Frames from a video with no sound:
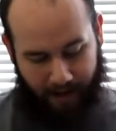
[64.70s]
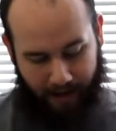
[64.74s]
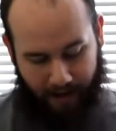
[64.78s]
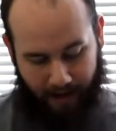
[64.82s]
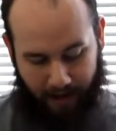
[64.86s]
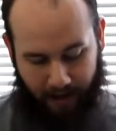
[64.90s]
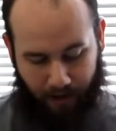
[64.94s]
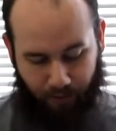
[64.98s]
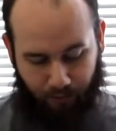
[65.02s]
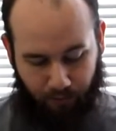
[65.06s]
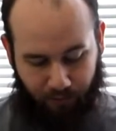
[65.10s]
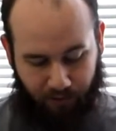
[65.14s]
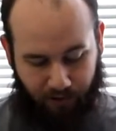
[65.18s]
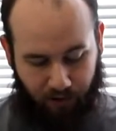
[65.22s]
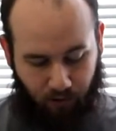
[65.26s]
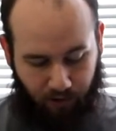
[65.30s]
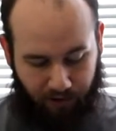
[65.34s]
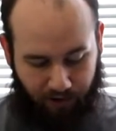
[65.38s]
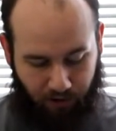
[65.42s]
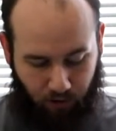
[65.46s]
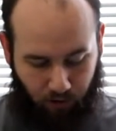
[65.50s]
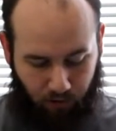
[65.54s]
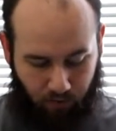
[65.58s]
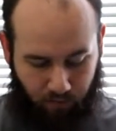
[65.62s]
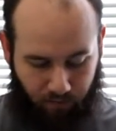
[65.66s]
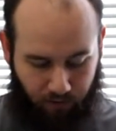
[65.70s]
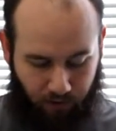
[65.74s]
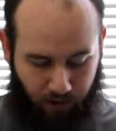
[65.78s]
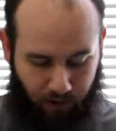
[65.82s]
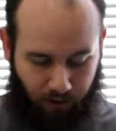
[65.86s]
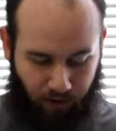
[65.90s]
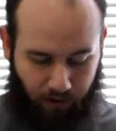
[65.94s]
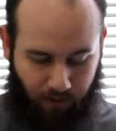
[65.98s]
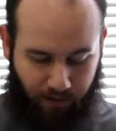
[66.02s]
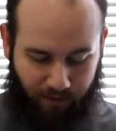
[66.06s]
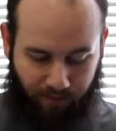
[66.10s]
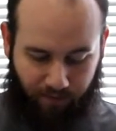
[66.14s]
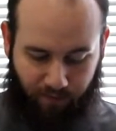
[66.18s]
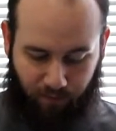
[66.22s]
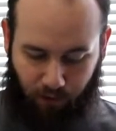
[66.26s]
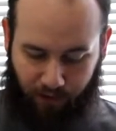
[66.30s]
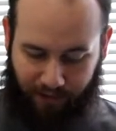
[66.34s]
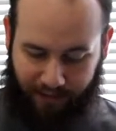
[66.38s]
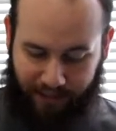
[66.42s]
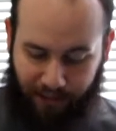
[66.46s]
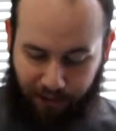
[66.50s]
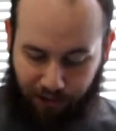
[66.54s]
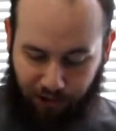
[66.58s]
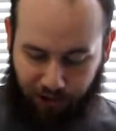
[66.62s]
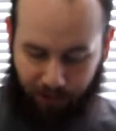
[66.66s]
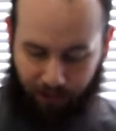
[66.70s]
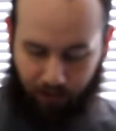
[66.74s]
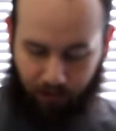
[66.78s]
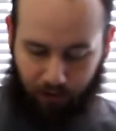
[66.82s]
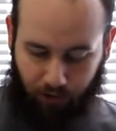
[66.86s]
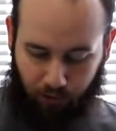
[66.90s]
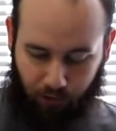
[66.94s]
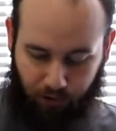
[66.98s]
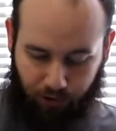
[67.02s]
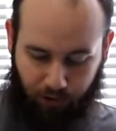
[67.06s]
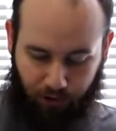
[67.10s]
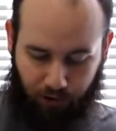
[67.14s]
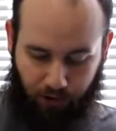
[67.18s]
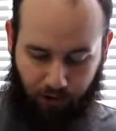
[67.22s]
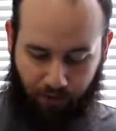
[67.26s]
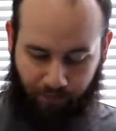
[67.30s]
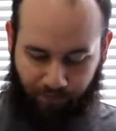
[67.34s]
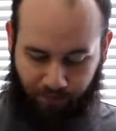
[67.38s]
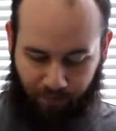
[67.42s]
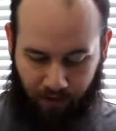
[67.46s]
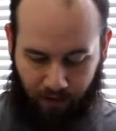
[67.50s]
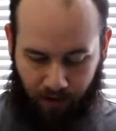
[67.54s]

and we'll be going over for each enclosure